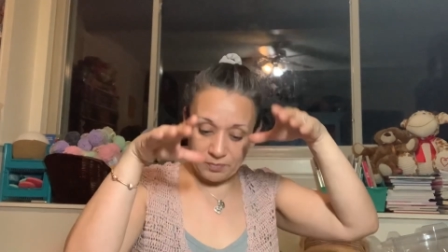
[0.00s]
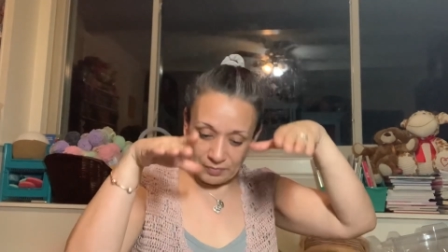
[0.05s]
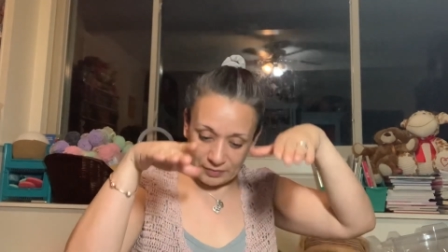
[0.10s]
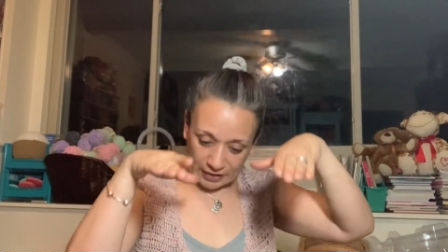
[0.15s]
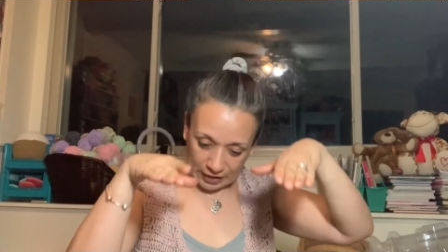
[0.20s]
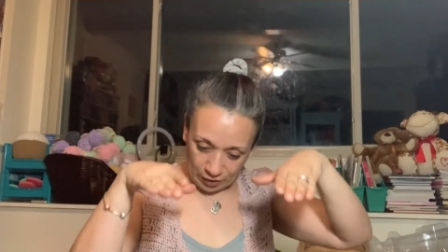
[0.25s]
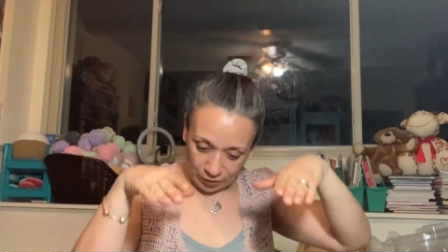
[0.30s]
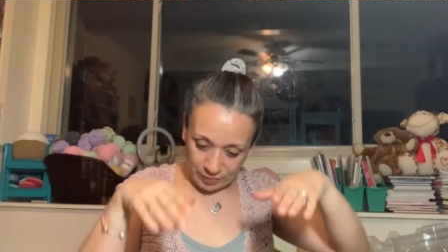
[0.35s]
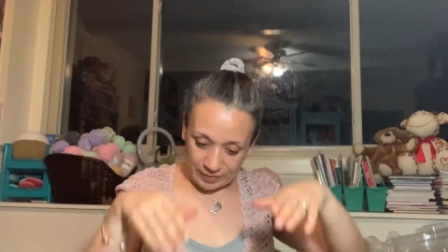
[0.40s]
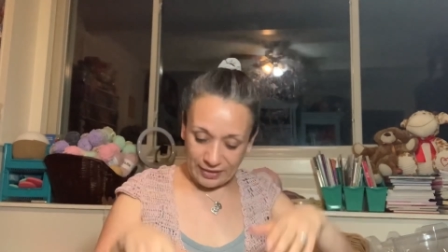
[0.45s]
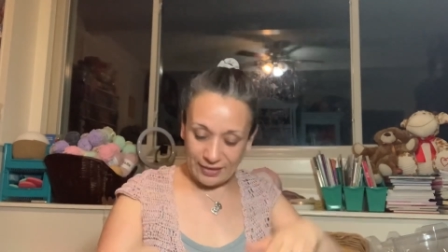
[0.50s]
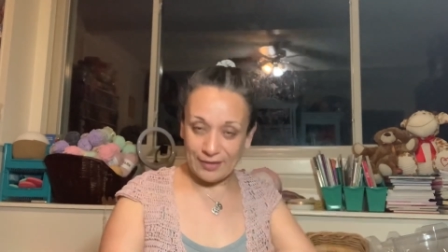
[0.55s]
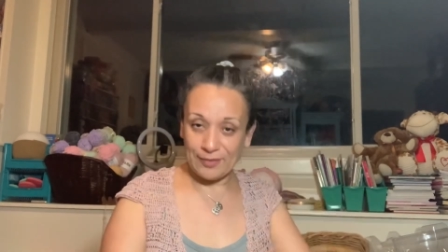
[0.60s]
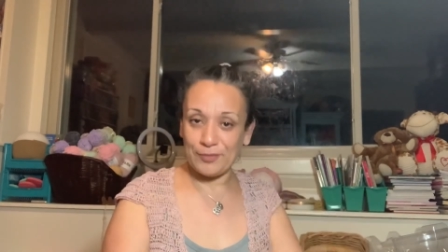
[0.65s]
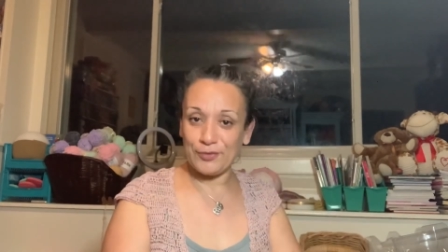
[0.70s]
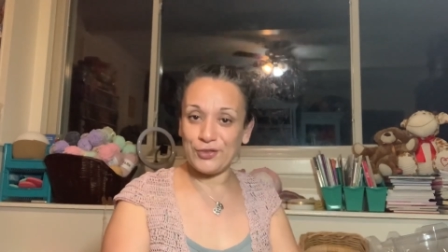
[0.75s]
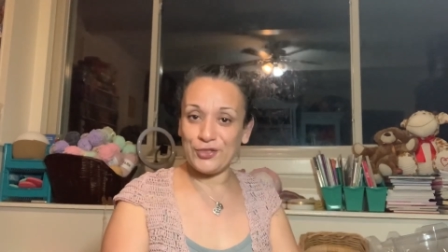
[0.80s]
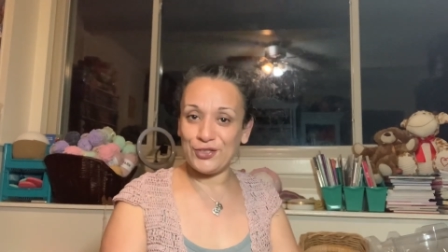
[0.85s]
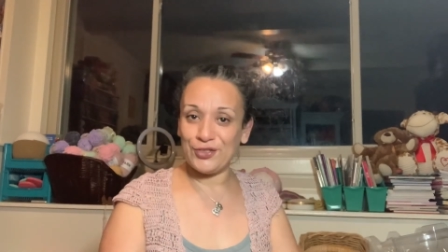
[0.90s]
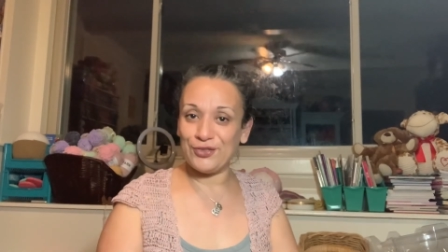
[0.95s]
I'll be
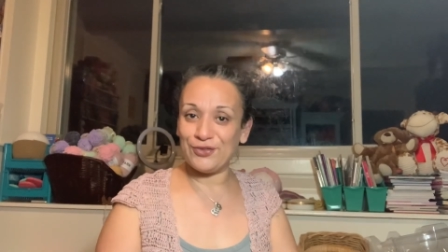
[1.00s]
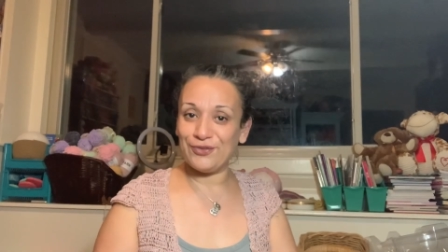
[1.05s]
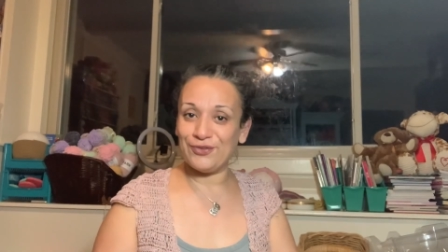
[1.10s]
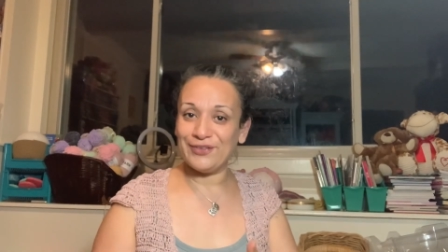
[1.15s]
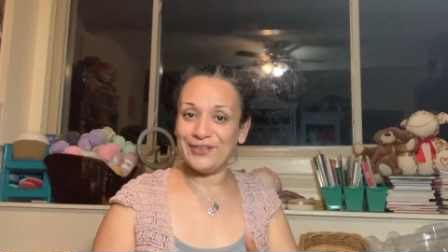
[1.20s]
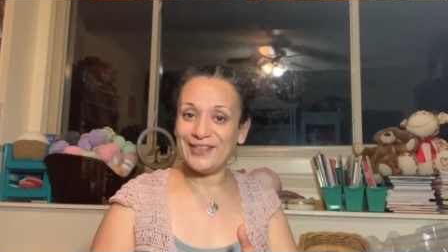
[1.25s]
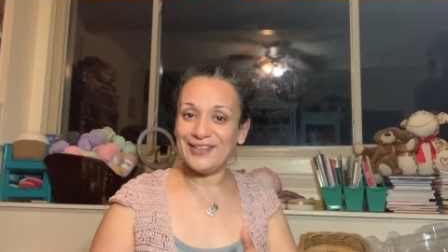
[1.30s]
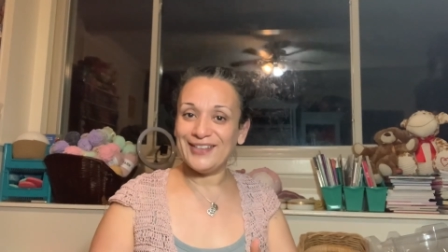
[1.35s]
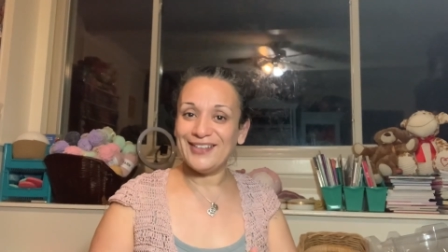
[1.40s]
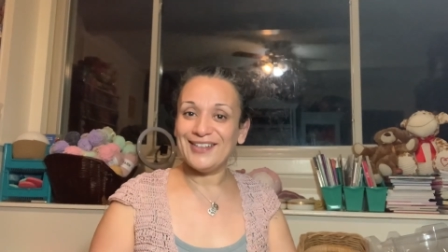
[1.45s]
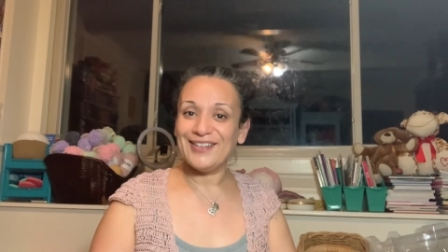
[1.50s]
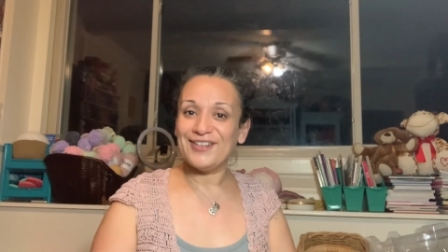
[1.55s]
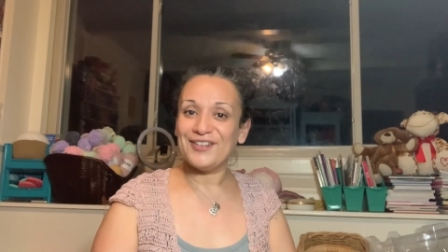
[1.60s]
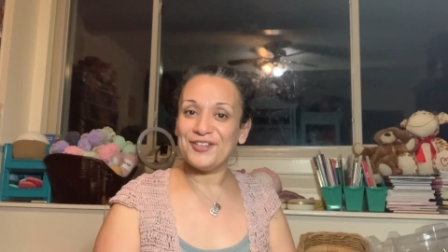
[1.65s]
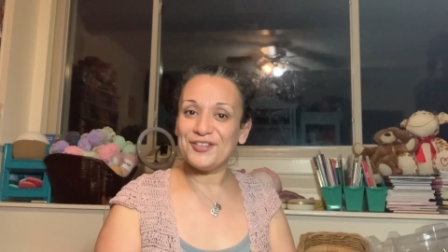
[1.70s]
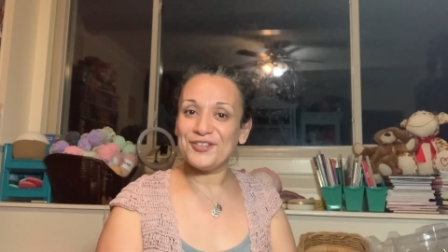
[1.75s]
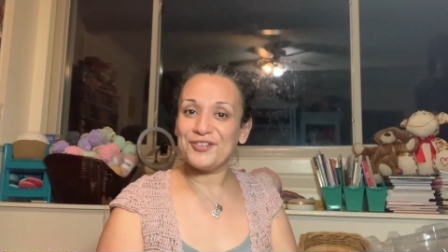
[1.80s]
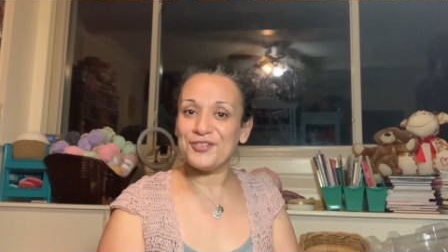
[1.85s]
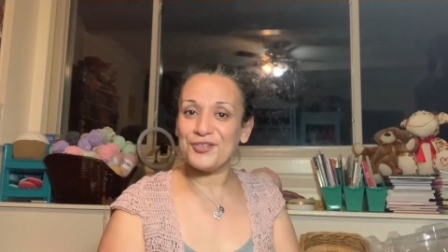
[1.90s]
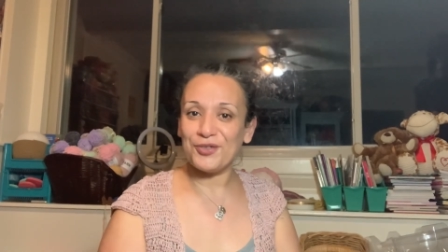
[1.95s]
able to
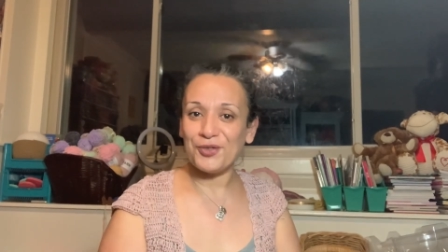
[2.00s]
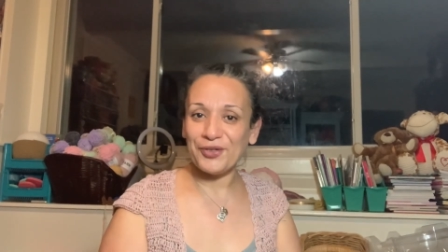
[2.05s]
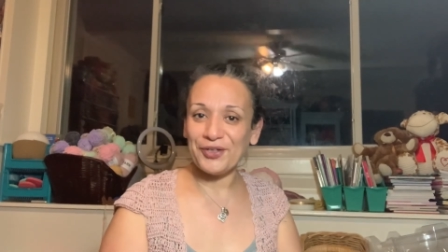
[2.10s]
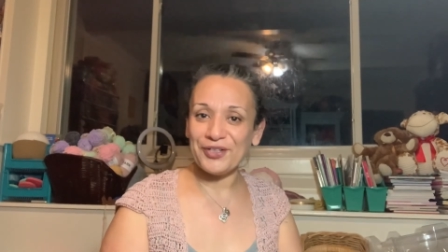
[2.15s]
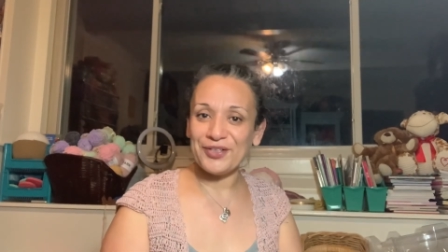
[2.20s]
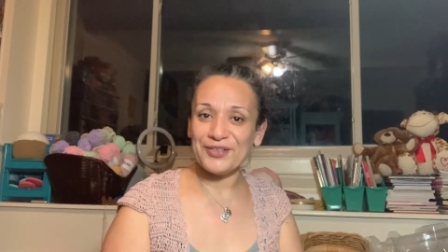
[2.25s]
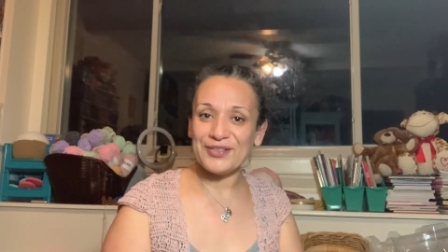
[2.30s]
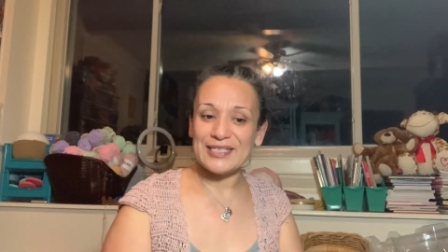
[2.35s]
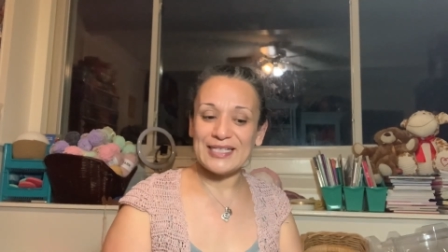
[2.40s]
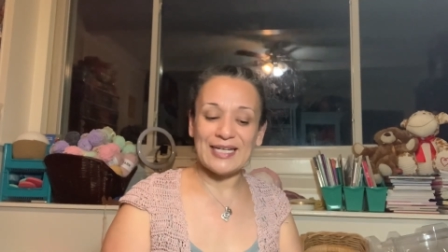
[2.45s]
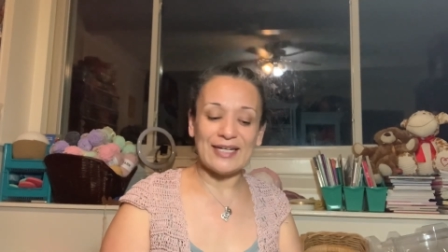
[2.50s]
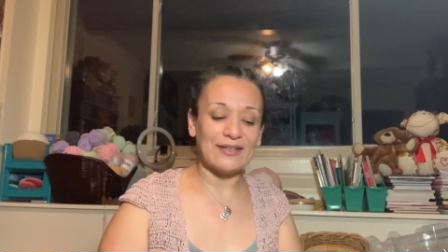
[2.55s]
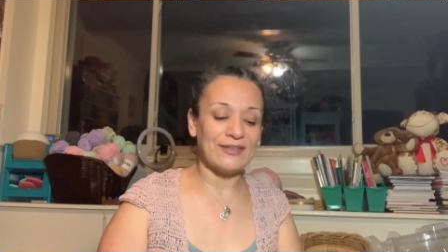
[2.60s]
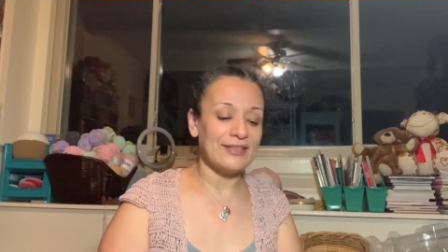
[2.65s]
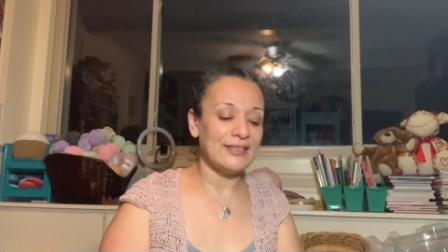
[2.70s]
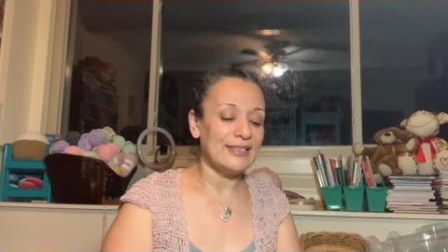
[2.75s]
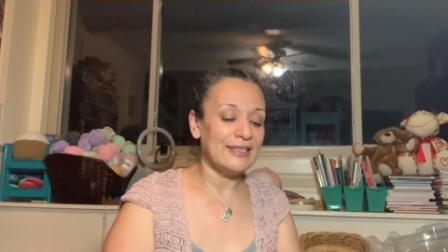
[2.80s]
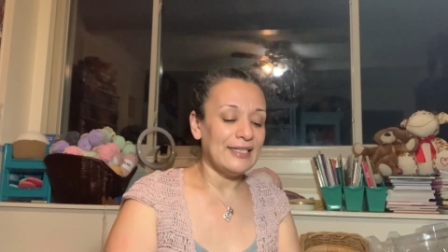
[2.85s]
do tutorials now.